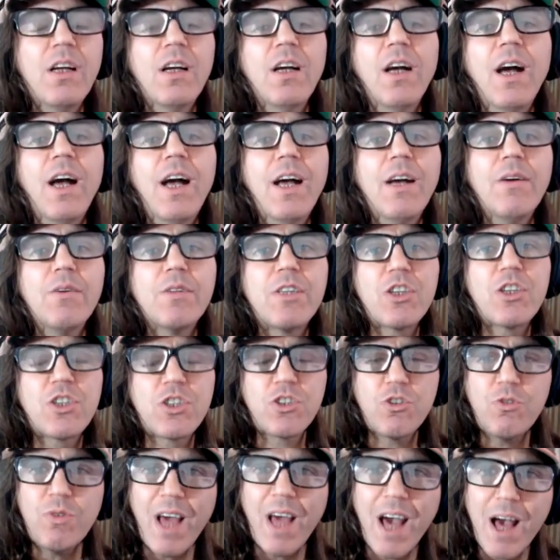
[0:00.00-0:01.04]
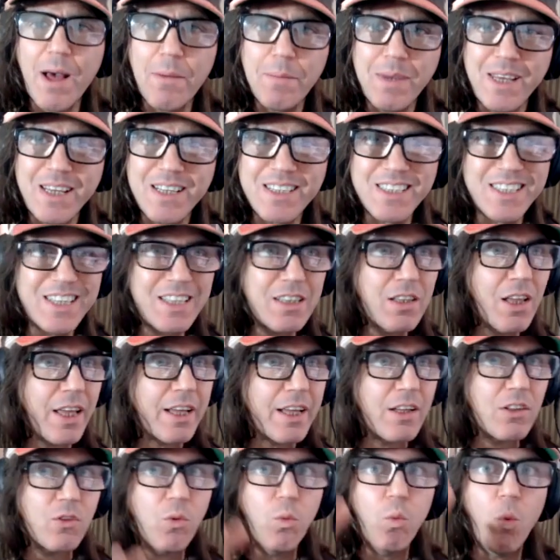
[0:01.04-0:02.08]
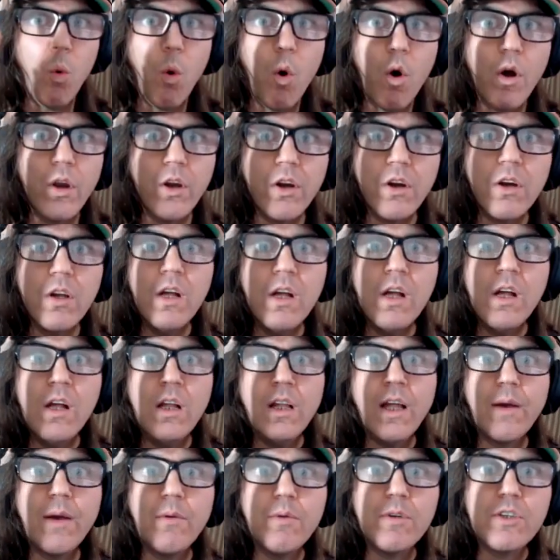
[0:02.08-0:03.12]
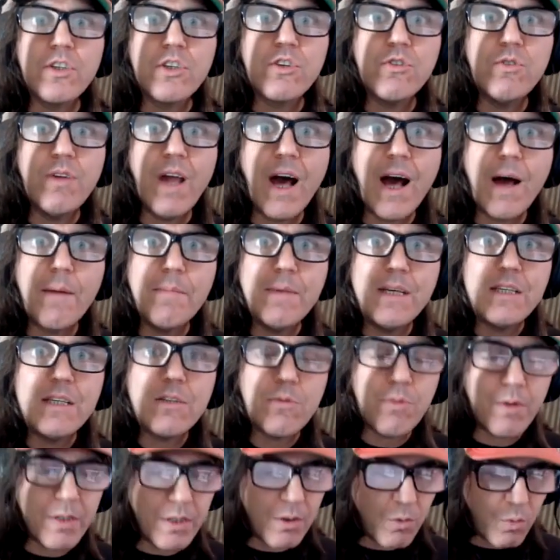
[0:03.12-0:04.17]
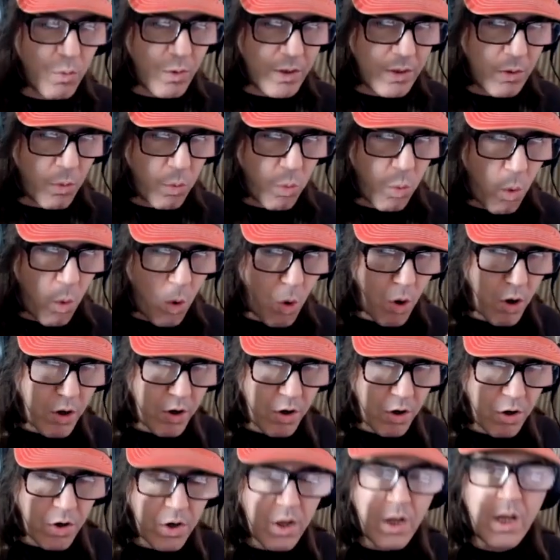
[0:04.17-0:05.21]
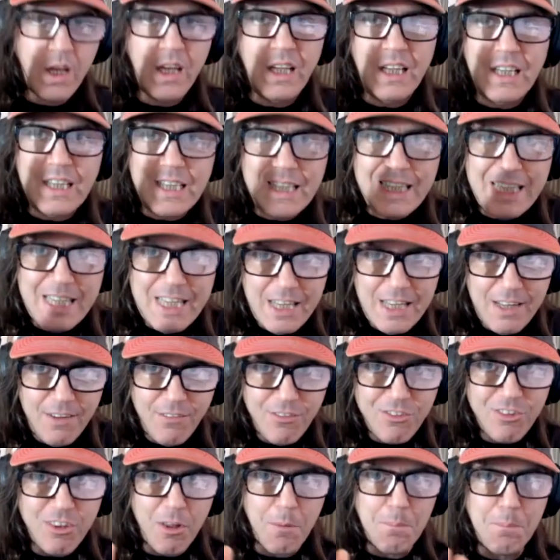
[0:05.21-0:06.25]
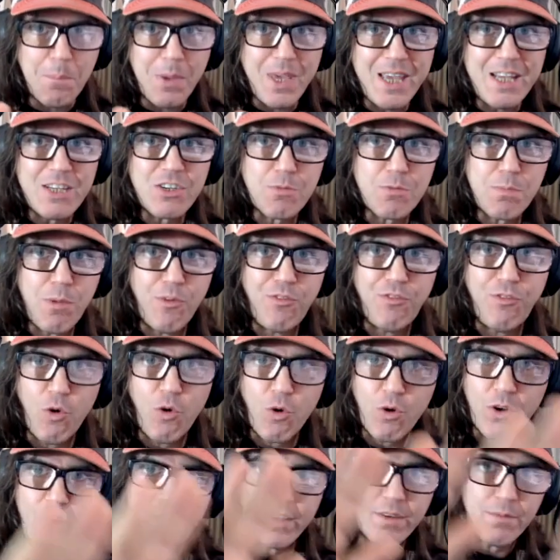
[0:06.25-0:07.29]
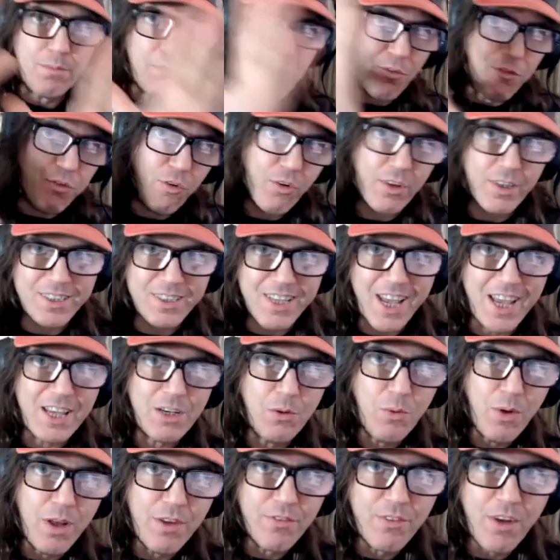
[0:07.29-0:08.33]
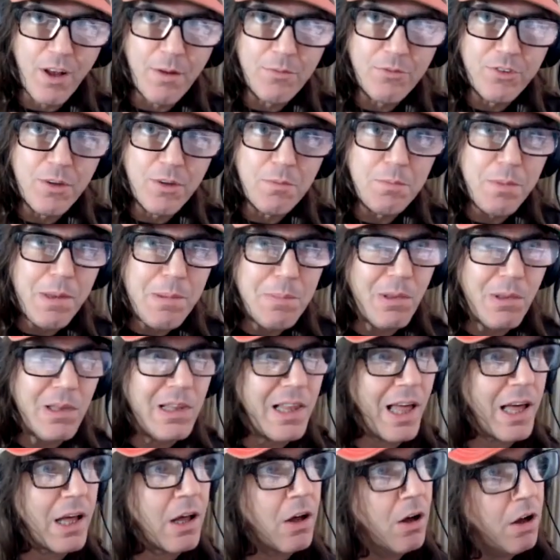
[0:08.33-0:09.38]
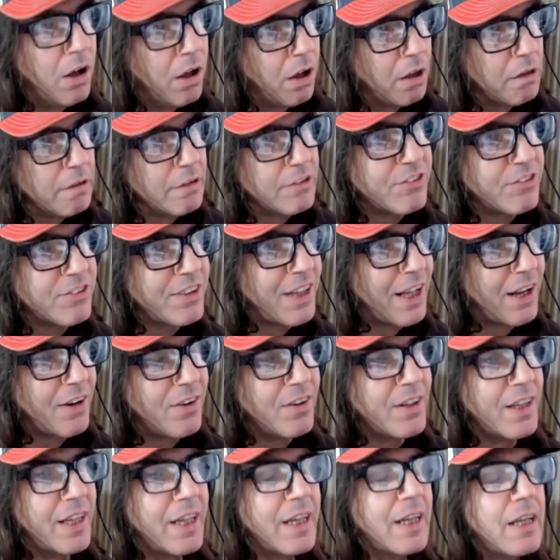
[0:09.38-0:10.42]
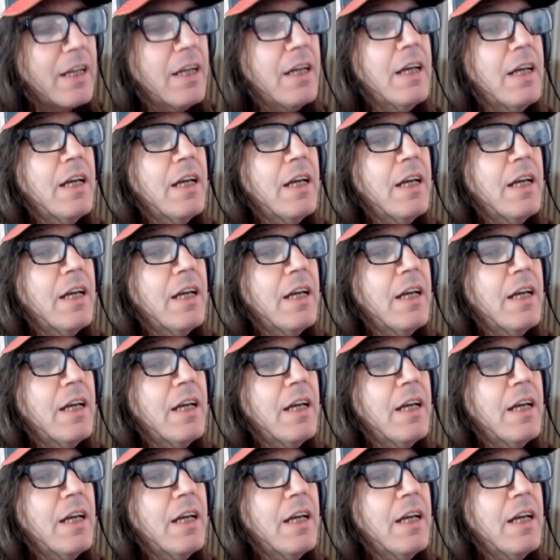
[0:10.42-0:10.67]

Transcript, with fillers: uh, with the tsunami and like the water, like with tsunamis when the when the water leaves the beach before it before the tidal wave comes in. People are like, oh, they're staring like